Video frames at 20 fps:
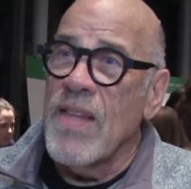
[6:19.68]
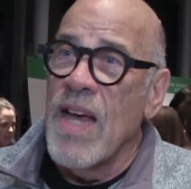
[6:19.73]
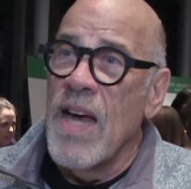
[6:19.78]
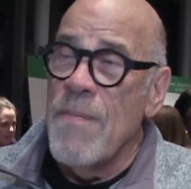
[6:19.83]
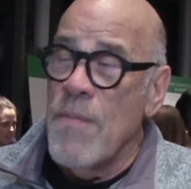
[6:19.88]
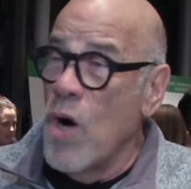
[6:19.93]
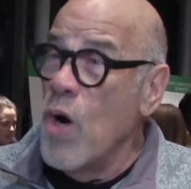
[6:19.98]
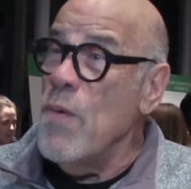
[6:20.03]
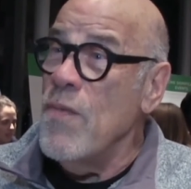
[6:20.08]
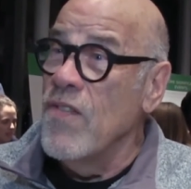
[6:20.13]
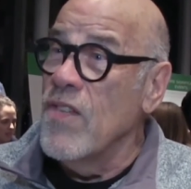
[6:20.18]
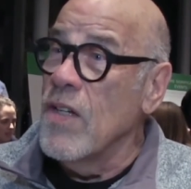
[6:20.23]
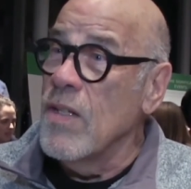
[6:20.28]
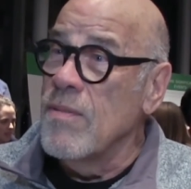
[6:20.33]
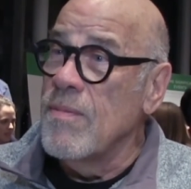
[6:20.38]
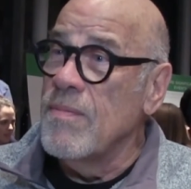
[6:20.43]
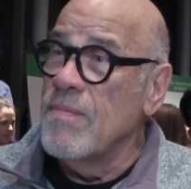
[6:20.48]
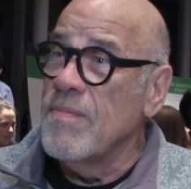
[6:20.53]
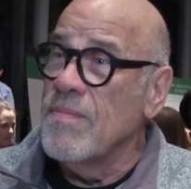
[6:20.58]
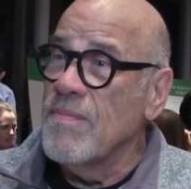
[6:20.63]
I'm hopeful.
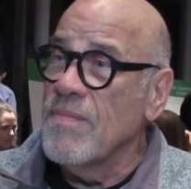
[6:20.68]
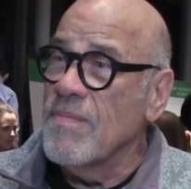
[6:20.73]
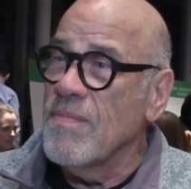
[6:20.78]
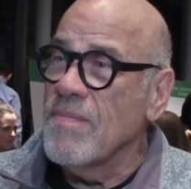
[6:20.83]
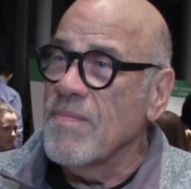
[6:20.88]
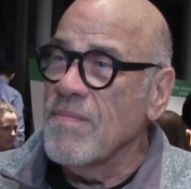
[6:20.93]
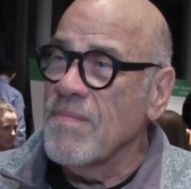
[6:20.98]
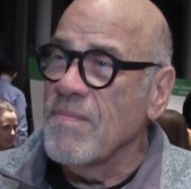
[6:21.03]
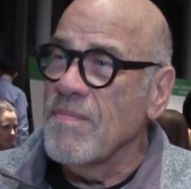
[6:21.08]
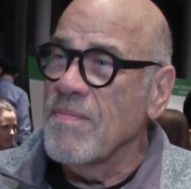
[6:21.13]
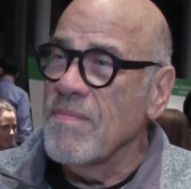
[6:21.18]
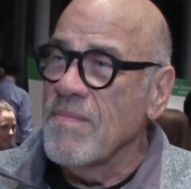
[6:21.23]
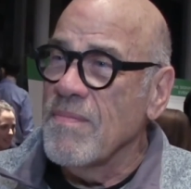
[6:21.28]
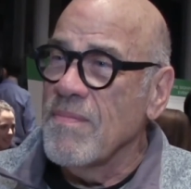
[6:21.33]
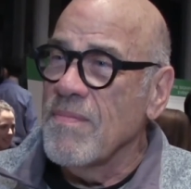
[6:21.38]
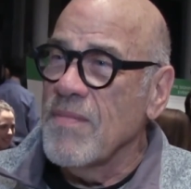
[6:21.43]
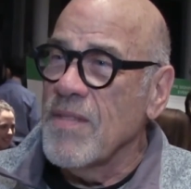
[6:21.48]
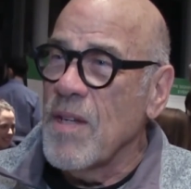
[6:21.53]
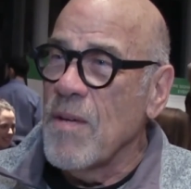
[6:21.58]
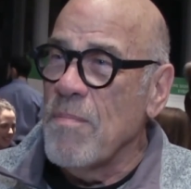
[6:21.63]

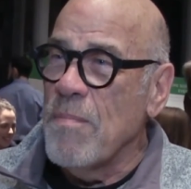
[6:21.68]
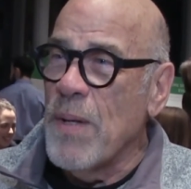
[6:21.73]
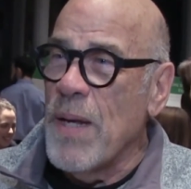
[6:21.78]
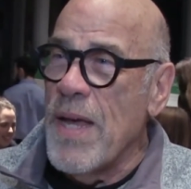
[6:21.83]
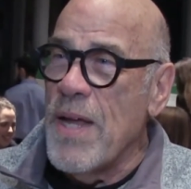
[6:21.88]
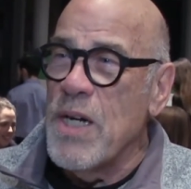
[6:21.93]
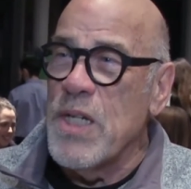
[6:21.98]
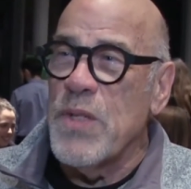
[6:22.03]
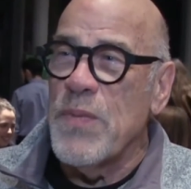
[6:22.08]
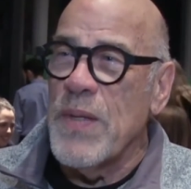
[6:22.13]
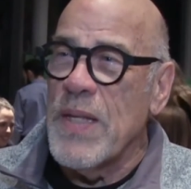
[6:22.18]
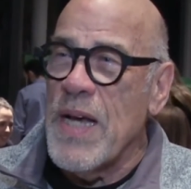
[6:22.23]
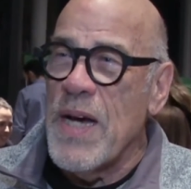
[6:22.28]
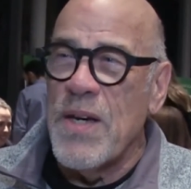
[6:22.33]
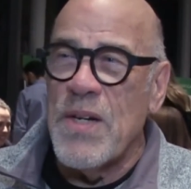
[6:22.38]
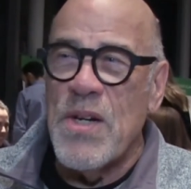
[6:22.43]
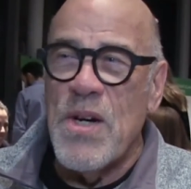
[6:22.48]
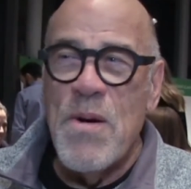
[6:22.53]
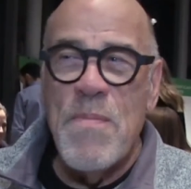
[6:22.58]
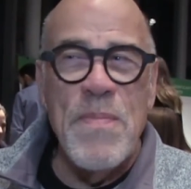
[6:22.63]
Planners
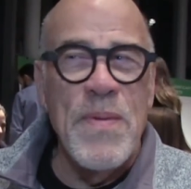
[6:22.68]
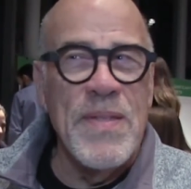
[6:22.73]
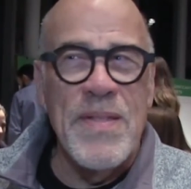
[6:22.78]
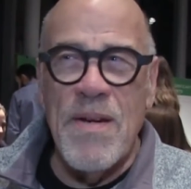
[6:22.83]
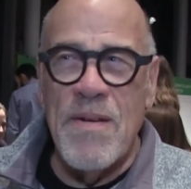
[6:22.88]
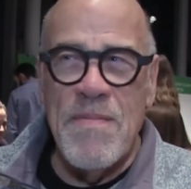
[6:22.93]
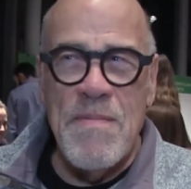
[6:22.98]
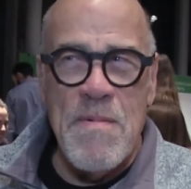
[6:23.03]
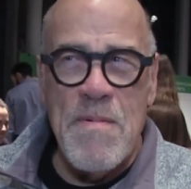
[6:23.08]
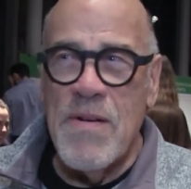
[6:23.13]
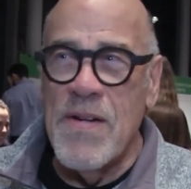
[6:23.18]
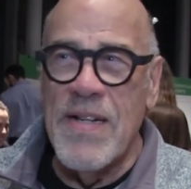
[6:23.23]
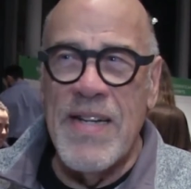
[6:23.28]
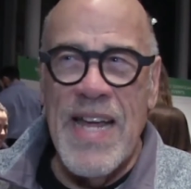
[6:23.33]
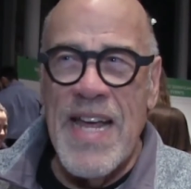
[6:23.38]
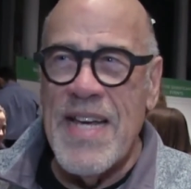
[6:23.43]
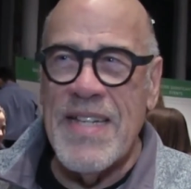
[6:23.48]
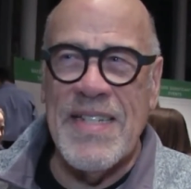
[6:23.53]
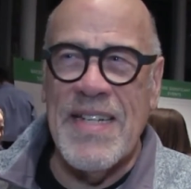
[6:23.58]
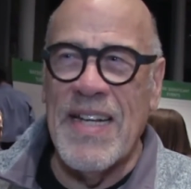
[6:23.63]
without hope they're a
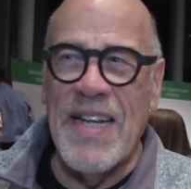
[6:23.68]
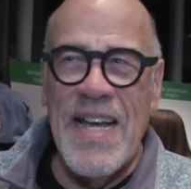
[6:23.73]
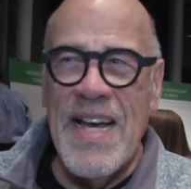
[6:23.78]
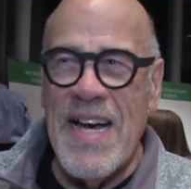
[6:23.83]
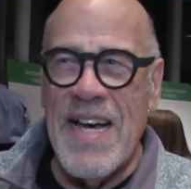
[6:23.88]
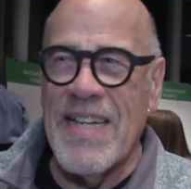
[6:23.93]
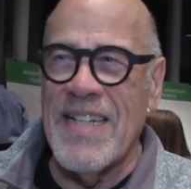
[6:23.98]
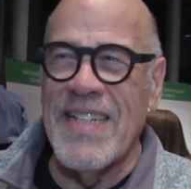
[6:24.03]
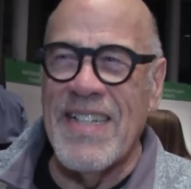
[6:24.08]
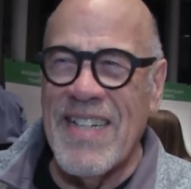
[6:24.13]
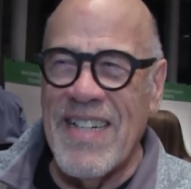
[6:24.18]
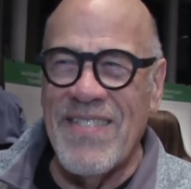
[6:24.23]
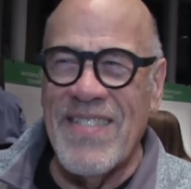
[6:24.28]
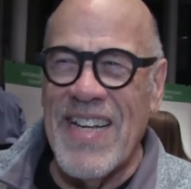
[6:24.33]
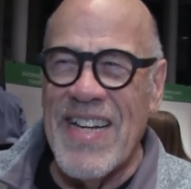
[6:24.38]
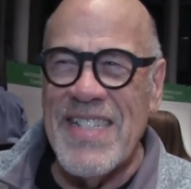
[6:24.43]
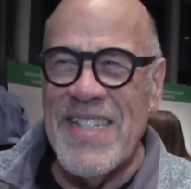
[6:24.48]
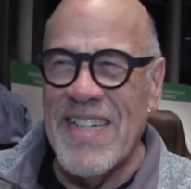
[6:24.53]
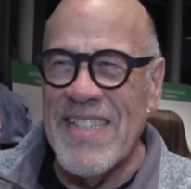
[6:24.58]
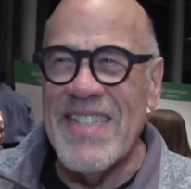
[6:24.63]
nasty lot. I
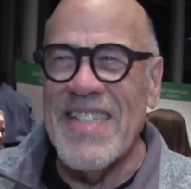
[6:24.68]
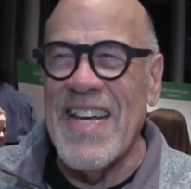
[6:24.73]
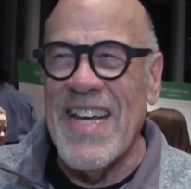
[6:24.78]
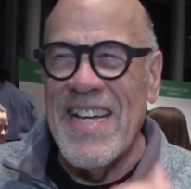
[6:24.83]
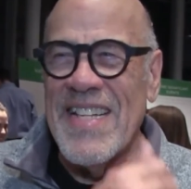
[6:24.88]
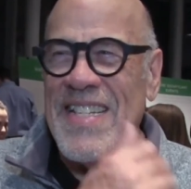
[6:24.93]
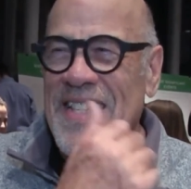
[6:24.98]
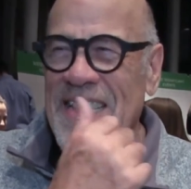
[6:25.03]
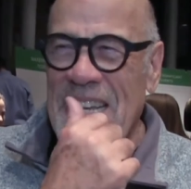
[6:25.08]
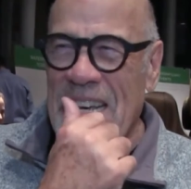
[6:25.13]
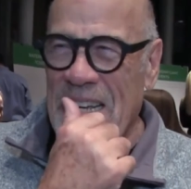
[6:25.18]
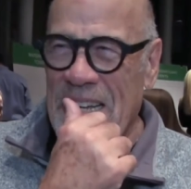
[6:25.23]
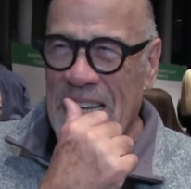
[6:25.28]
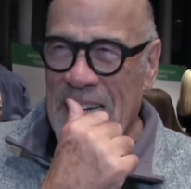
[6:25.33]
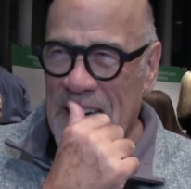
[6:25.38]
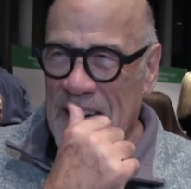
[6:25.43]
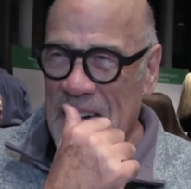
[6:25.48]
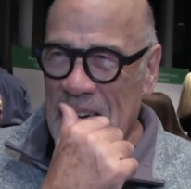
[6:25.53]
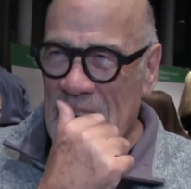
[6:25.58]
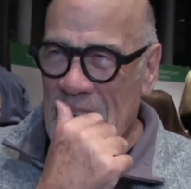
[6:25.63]
mean, that's a sad thing, you
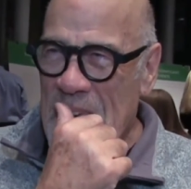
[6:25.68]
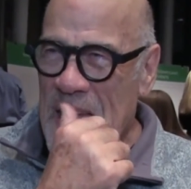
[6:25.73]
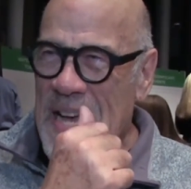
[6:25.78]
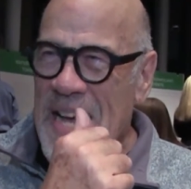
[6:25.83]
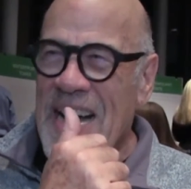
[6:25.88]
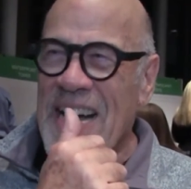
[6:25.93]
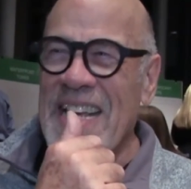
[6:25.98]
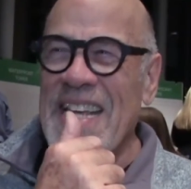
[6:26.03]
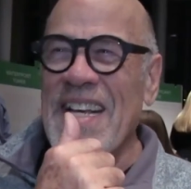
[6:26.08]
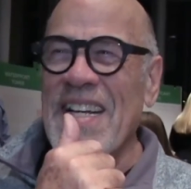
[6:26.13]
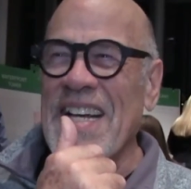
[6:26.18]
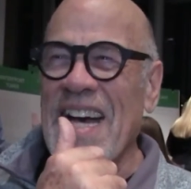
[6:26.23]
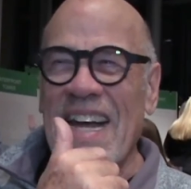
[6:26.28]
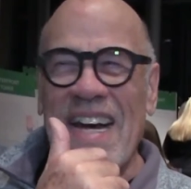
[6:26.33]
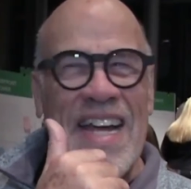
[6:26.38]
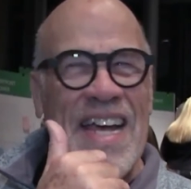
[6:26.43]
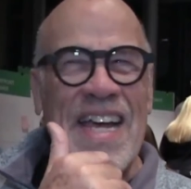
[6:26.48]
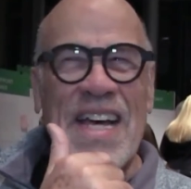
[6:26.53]
know. You got to